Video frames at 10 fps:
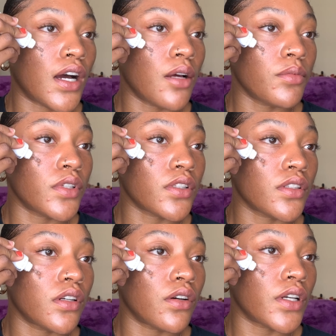i'm
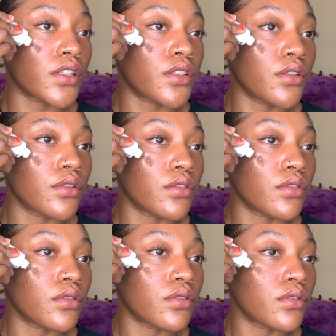just going
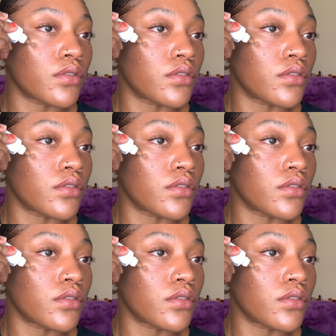to